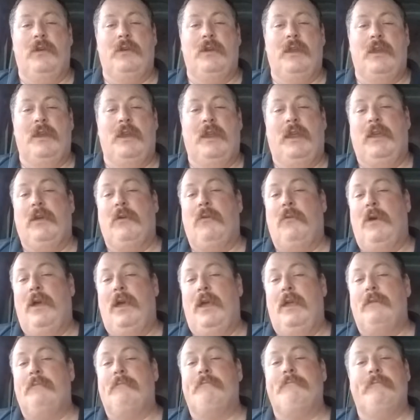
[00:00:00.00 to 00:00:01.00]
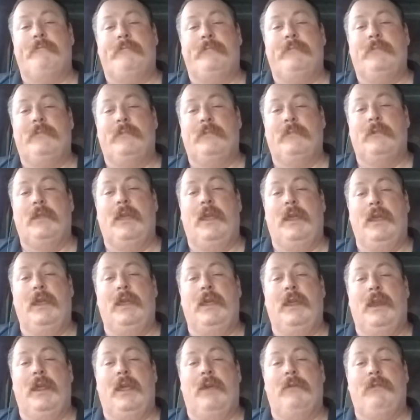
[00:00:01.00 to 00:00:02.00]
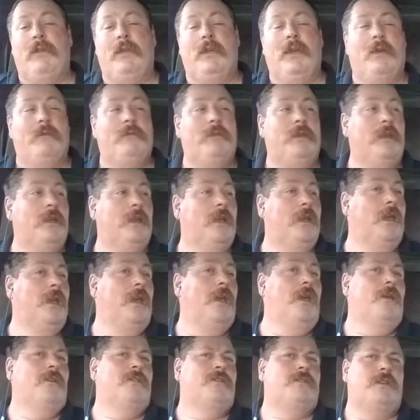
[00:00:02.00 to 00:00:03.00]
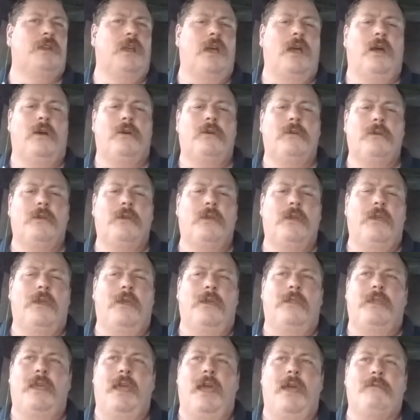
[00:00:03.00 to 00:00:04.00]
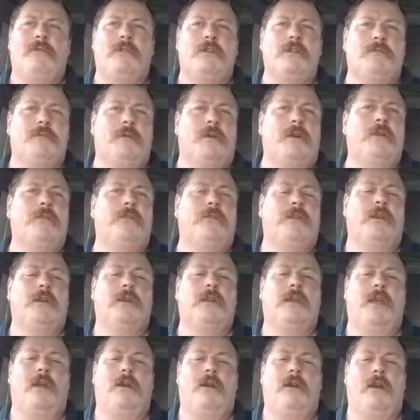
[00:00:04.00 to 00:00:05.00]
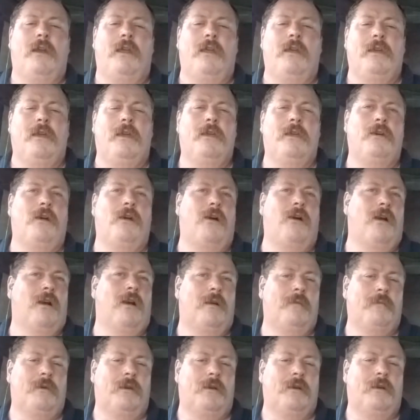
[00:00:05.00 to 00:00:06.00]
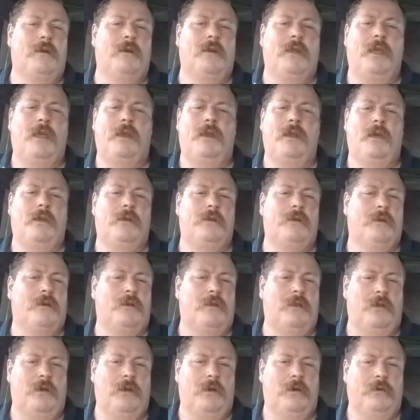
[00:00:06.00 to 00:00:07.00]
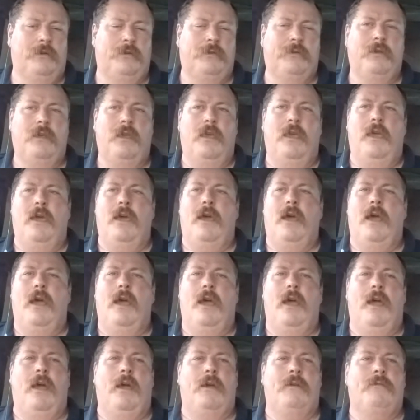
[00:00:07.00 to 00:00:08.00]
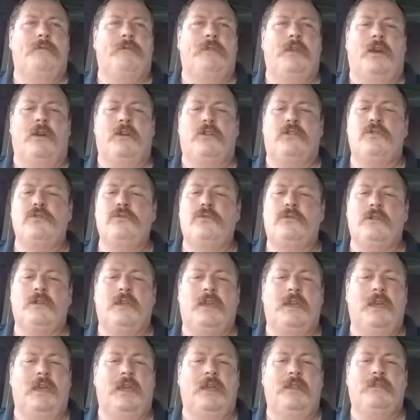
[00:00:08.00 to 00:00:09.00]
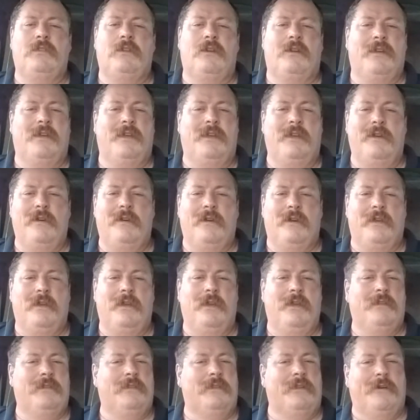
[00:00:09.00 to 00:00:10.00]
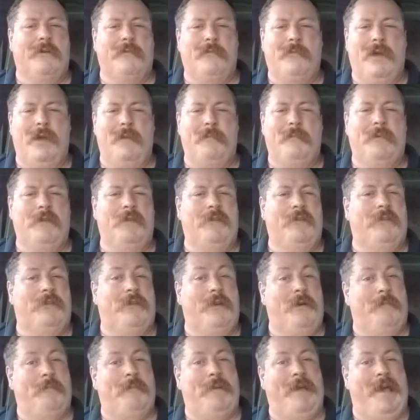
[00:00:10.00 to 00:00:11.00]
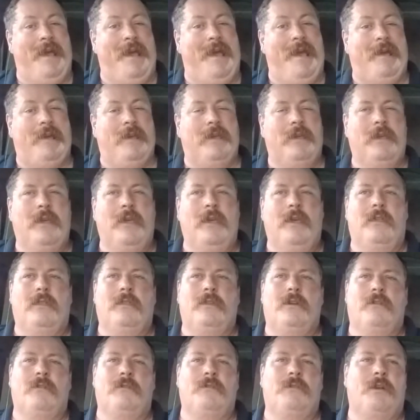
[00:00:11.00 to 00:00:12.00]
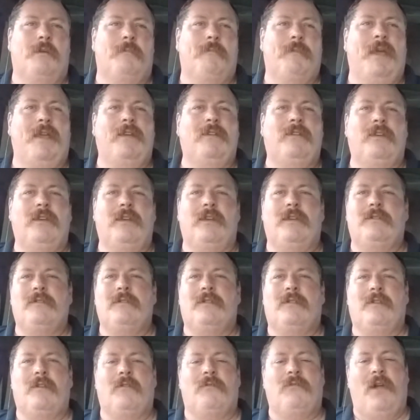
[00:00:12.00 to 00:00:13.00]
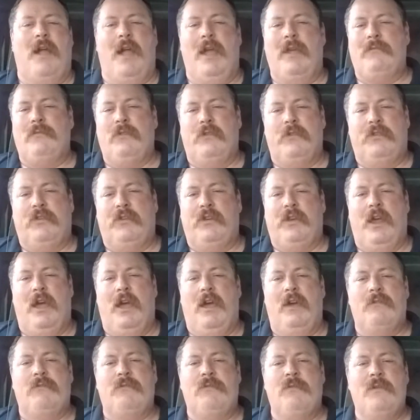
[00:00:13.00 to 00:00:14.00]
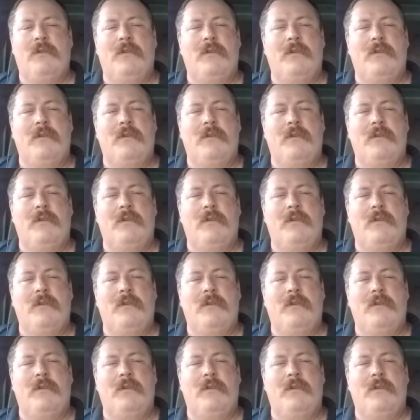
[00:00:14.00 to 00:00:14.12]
then they get wet, they can get heavy. So, the average person carrying armor and underclothes, their tool kit, their gear kit, their weapons, their pack, their basic survival stuff,